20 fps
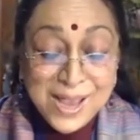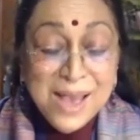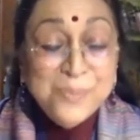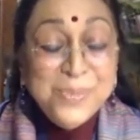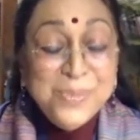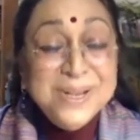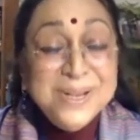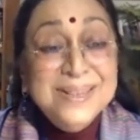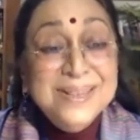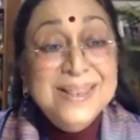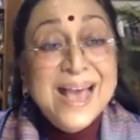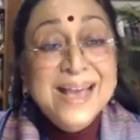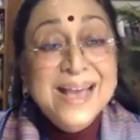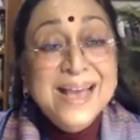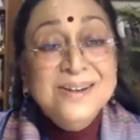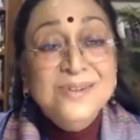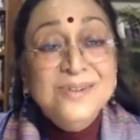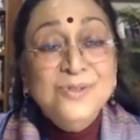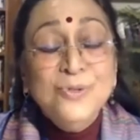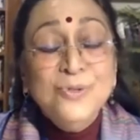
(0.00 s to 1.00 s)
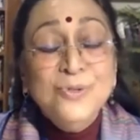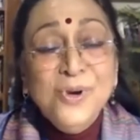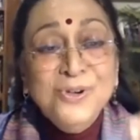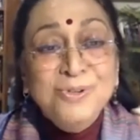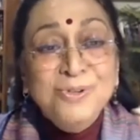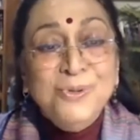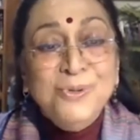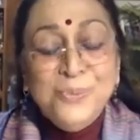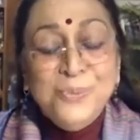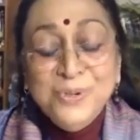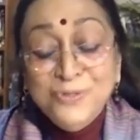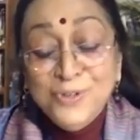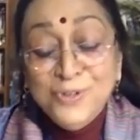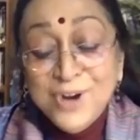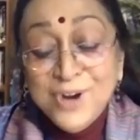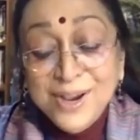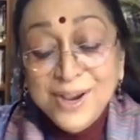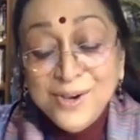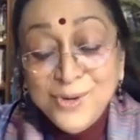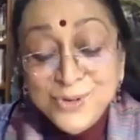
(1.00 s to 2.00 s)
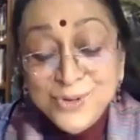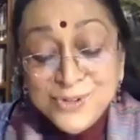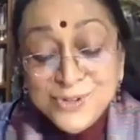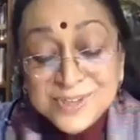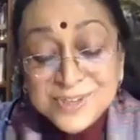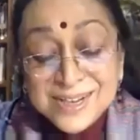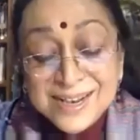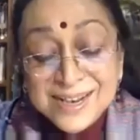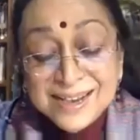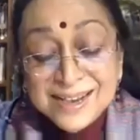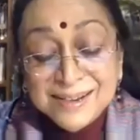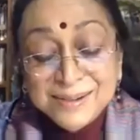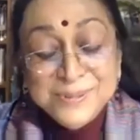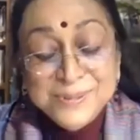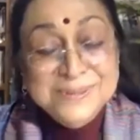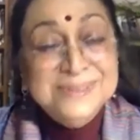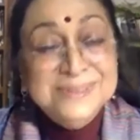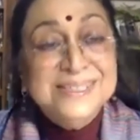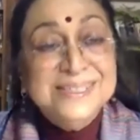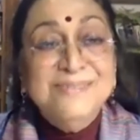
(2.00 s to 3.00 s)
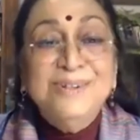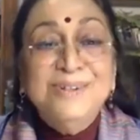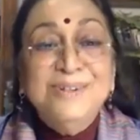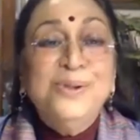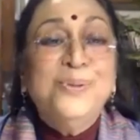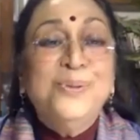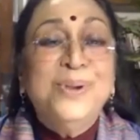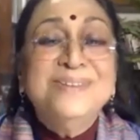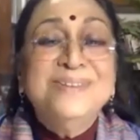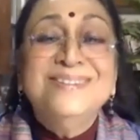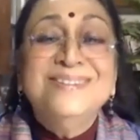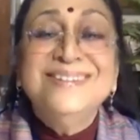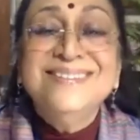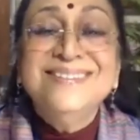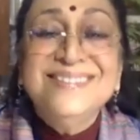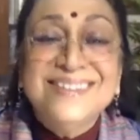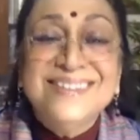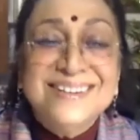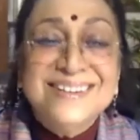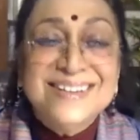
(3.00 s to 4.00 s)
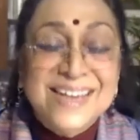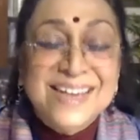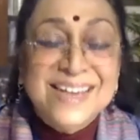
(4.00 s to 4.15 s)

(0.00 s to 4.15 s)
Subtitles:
But I do want to, before I go to Scilla with several questions that I